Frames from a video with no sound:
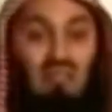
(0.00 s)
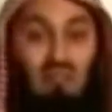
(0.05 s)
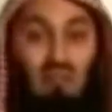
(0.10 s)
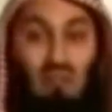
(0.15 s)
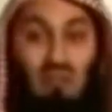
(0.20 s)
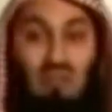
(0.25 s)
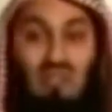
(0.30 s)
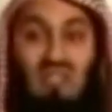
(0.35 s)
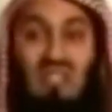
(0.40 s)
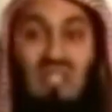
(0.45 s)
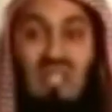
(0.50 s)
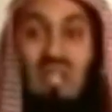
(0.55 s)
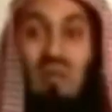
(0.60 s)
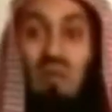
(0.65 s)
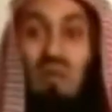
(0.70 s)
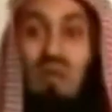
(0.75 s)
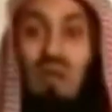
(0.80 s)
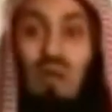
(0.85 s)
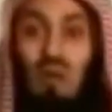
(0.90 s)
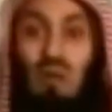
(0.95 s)
If you see
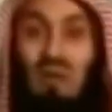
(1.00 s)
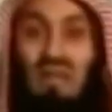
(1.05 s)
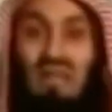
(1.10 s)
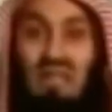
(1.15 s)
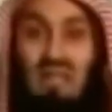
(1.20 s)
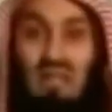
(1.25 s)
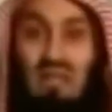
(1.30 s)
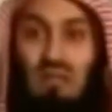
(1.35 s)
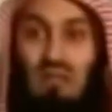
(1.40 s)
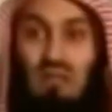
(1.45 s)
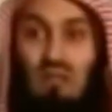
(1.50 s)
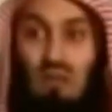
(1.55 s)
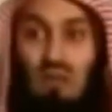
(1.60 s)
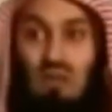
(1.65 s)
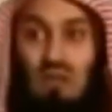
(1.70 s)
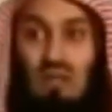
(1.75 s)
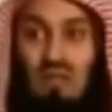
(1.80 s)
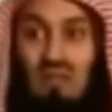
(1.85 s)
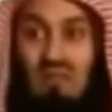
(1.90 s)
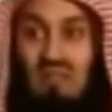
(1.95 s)
we are winning,
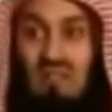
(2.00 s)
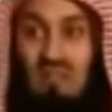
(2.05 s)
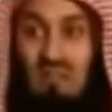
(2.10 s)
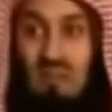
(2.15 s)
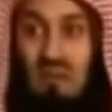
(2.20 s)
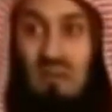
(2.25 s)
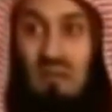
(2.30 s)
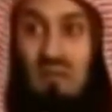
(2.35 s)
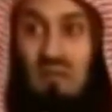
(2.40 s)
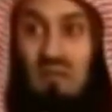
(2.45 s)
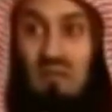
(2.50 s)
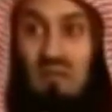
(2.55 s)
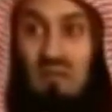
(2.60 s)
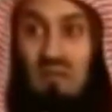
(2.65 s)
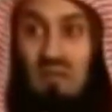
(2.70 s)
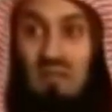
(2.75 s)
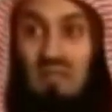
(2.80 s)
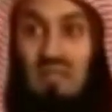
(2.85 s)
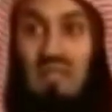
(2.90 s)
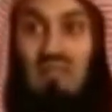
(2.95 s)
don't leave this mount.
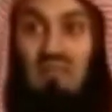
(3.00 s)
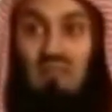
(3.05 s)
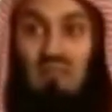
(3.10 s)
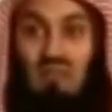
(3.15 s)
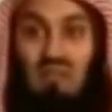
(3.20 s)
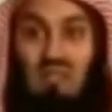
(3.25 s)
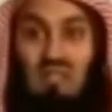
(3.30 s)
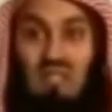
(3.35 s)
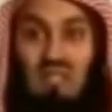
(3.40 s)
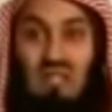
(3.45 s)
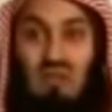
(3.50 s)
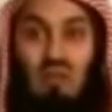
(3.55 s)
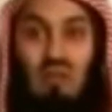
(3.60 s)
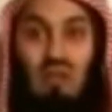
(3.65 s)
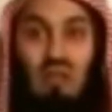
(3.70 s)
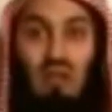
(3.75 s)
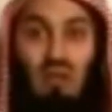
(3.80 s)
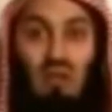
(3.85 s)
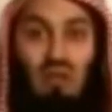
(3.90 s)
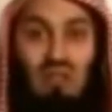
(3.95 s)
If you see
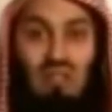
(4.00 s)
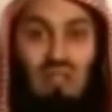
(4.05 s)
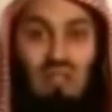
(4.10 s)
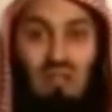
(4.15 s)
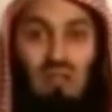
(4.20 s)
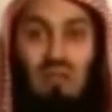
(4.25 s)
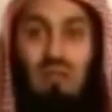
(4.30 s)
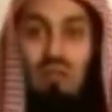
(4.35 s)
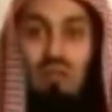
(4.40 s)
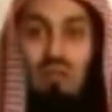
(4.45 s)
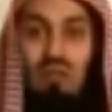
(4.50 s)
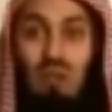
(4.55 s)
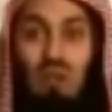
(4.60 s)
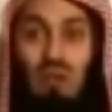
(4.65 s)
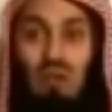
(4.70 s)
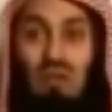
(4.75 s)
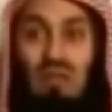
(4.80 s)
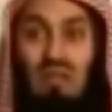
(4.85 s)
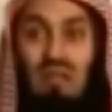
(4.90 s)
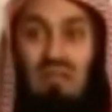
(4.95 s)
we are losing,
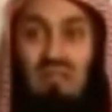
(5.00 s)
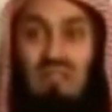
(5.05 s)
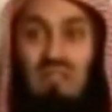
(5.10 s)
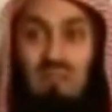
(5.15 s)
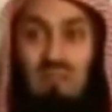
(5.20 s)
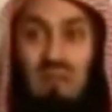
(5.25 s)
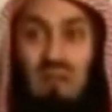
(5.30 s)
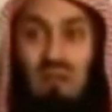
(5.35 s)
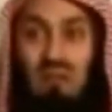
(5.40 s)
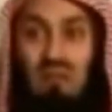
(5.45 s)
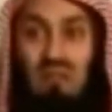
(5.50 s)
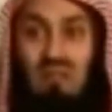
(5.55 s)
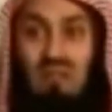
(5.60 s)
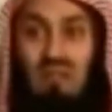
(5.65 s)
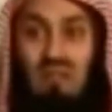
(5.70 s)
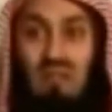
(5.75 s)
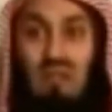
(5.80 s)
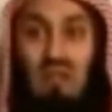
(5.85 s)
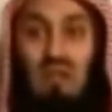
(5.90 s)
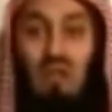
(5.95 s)
don't leave this mount.
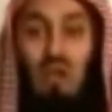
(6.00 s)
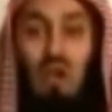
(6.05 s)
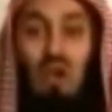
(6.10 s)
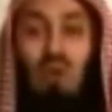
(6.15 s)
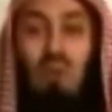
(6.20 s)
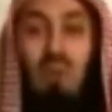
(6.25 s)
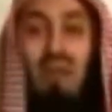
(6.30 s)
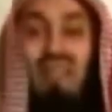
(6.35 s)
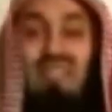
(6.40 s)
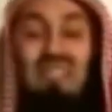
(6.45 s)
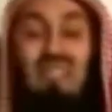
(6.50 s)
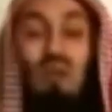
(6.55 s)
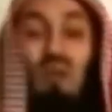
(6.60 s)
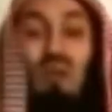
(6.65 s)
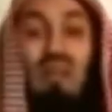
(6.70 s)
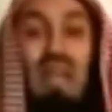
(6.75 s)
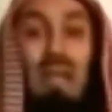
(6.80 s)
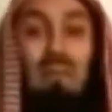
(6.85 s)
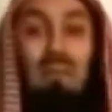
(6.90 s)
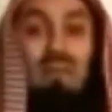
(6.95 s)
No matter
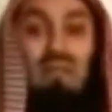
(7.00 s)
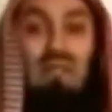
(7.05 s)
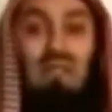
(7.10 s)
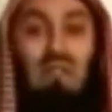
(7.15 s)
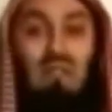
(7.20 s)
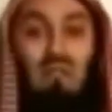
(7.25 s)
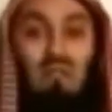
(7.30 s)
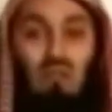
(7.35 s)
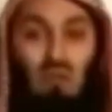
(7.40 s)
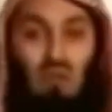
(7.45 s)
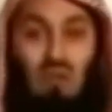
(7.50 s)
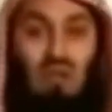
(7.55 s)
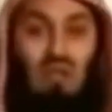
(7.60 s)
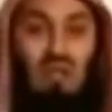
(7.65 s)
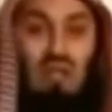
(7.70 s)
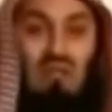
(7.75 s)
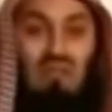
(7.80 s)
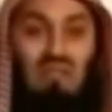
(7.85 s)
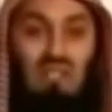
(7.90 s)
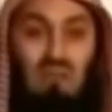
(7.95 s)
what happens, do
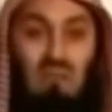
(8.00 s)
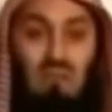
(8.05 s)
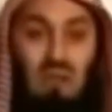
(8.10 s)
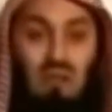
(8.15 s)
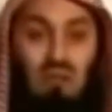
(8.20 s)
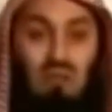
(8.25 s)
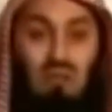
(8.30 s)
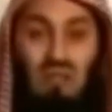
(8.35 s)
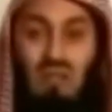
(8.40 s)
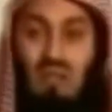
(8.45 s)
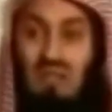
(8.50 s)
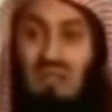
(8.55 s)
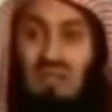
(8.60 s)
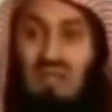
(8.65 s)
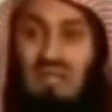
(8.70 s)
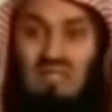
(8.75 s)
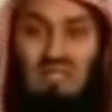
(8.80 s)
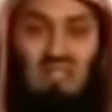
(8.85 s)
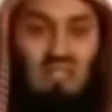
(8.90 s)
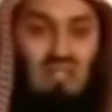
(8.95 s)
not leave this mount.
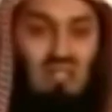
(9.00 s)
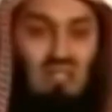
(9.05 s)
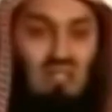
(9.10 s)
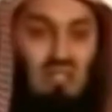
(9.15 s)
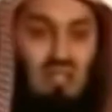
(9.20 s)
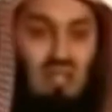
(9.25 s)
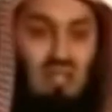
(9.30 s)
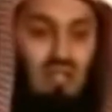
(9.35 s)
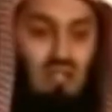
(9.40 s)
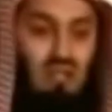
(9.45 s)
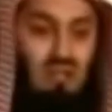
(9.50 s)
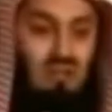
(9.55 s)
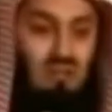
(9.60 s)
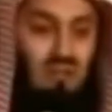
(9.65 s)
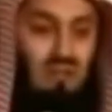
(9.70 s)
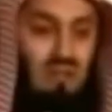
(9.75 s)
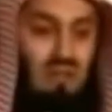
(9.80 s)
That's the instruction.